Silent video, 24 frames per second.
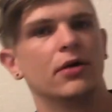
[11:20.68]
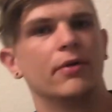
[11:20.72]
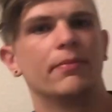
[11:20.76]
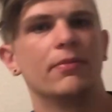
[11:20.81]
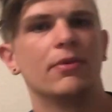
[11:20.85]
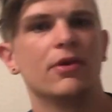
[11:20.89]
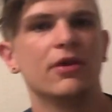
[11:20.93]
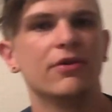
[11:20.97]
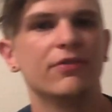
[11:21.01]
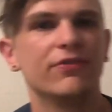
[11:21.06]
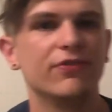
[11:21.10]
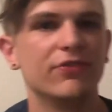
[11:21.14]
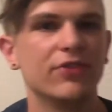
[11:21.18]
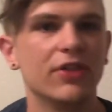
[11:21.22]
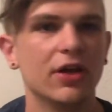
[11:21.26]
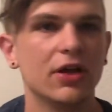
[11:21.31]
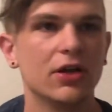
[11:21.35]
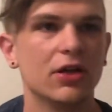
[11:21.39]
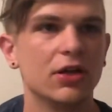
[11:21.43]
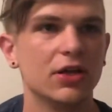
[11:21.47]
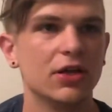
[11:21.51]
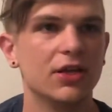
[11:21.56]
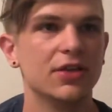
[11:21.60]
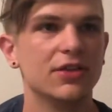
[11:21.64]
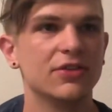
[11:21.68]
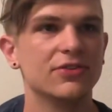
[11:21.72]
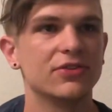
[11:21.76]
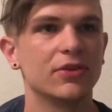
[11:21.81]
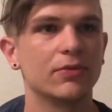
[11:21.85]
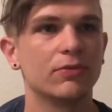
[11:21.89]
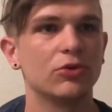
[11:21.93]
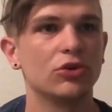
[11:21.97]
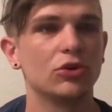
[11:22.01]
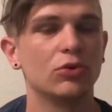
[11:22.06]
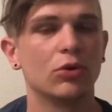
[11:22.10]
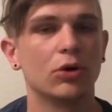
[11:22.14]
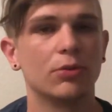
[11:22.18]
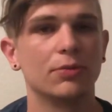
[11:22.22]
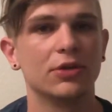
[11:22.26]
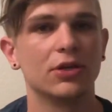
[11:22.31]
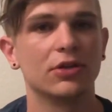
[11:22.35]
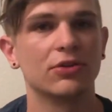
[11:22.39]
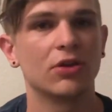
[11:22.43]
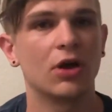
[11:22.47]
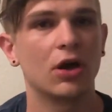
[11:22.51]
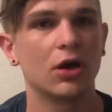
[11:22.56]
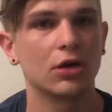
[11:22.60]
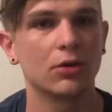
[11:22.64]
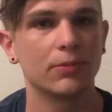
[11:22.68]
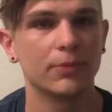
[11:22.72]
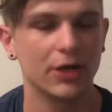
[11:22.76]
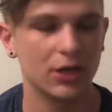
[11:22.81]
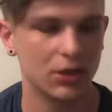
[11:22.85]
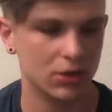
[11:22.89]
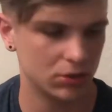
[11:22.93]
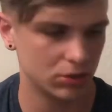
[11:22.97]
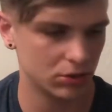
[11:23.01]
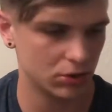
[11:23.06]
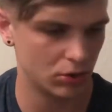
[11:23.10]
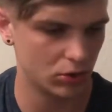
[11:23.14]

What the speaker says: if there is something you want me to talk about